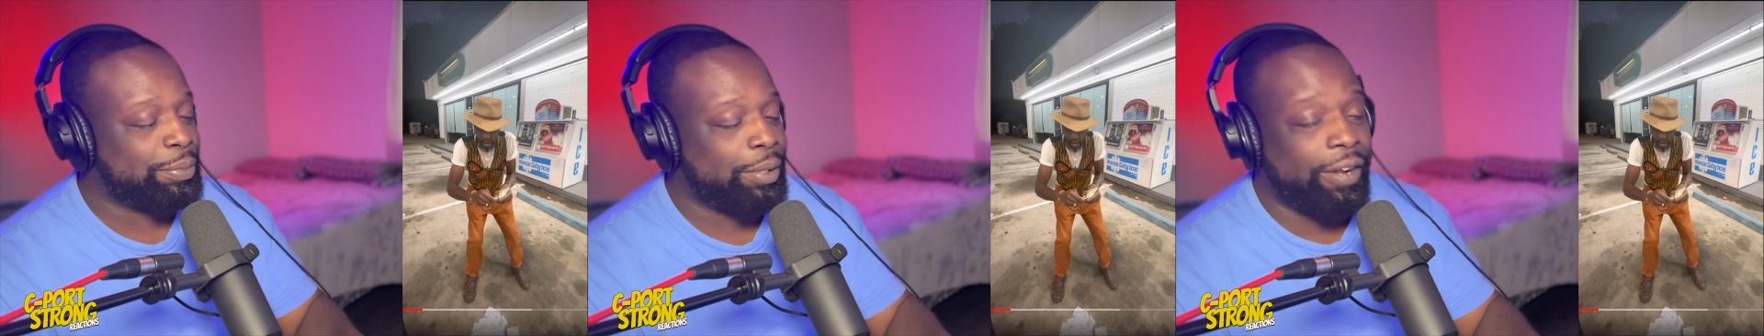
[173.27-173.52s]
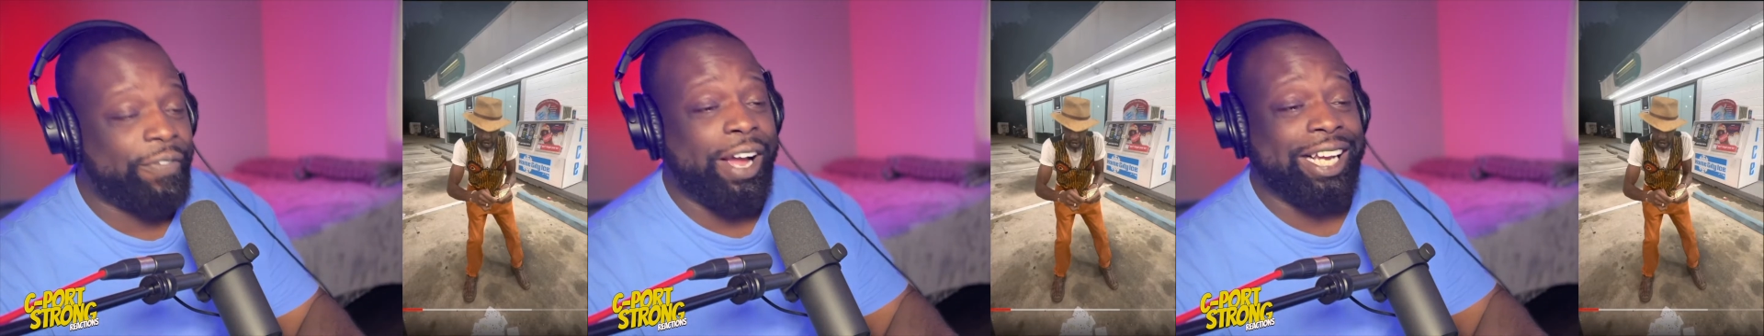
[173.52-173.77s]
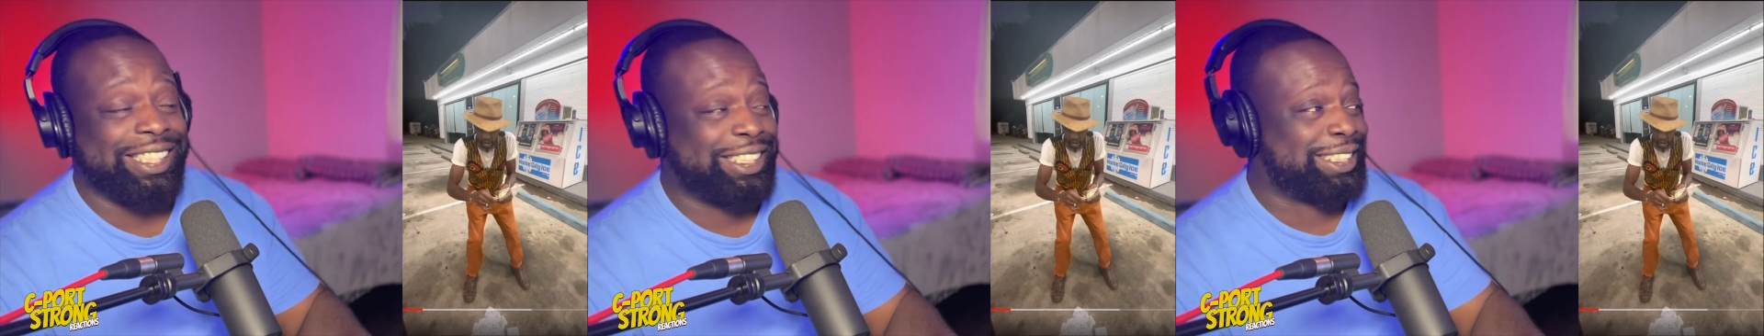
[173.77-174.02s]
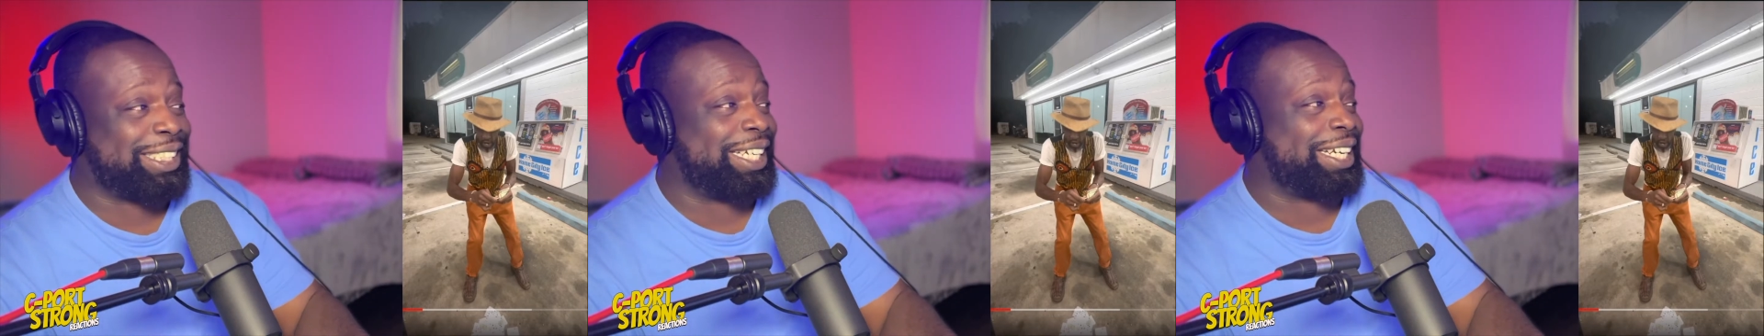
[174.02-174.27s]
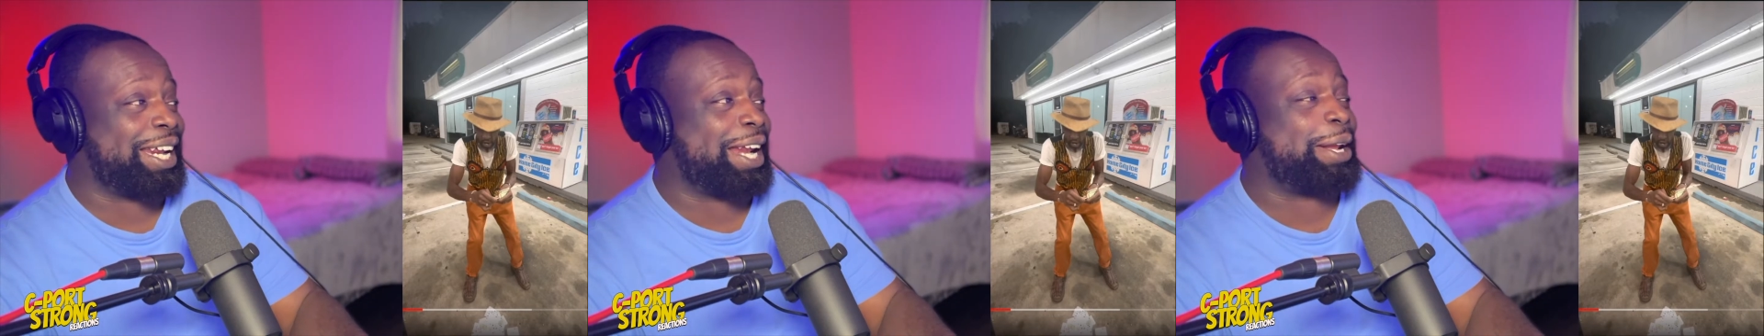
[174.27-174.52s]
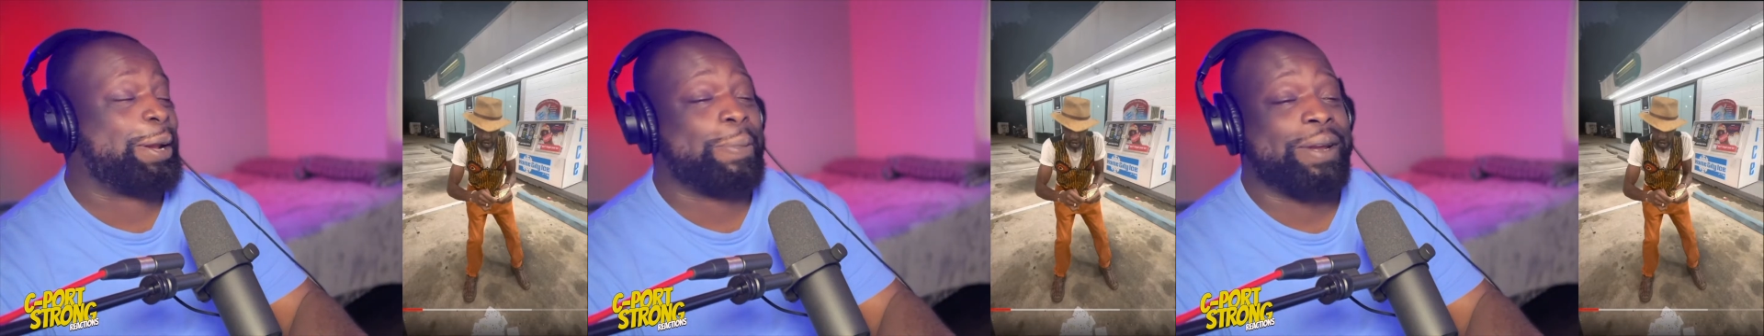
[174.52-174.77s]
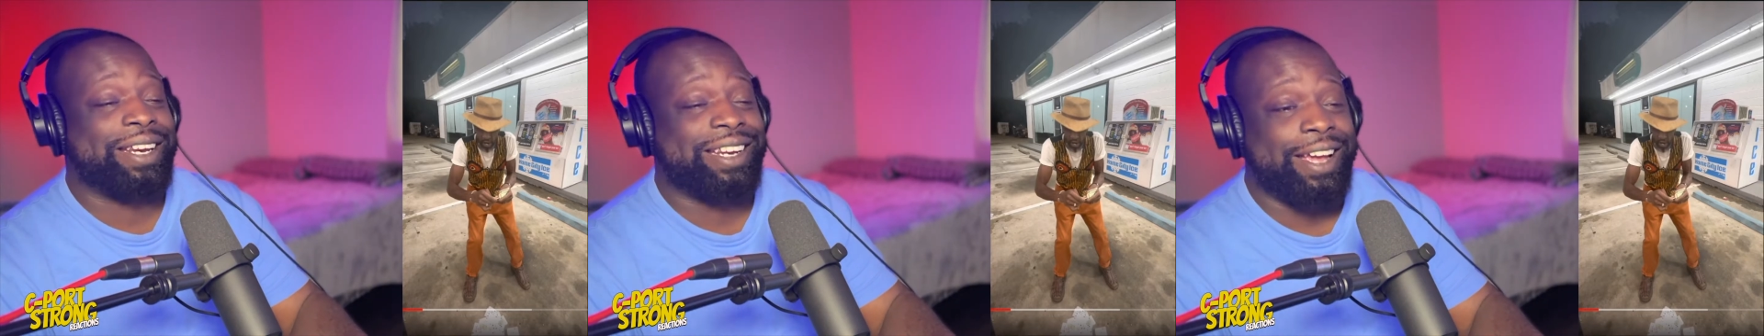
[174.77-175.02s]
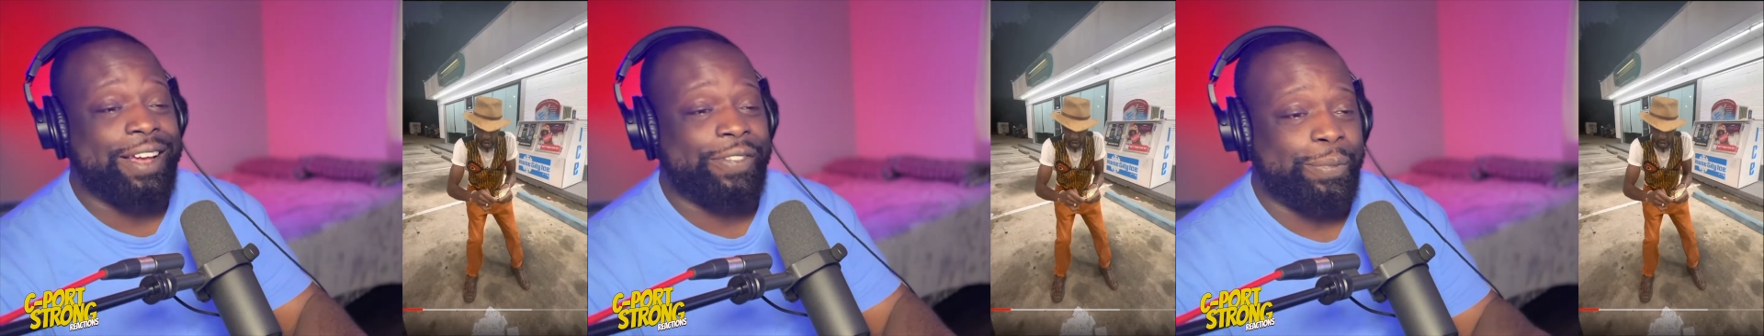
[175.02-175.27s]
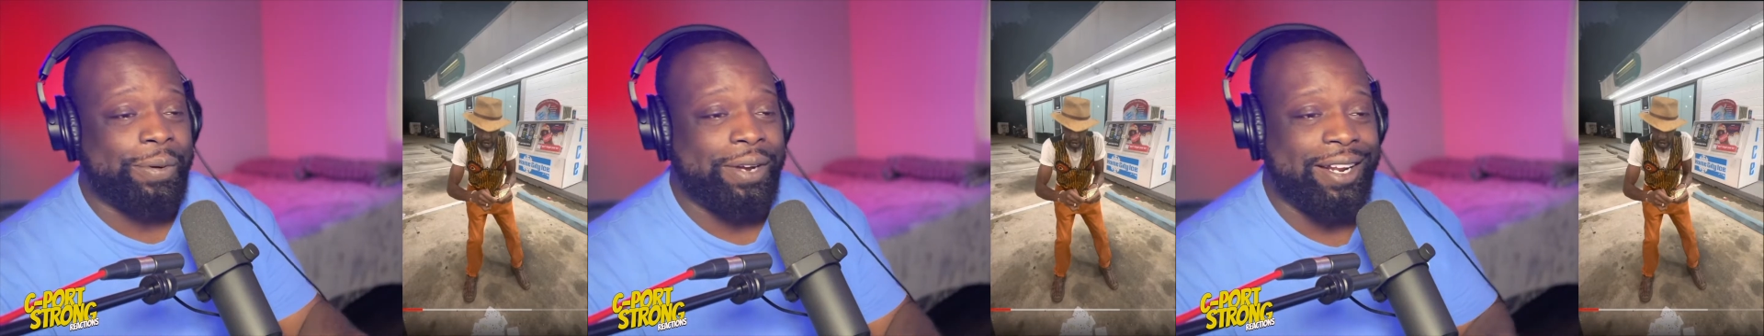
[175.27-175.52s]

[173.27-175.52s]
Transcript: motherfucking shit getting them together, boy.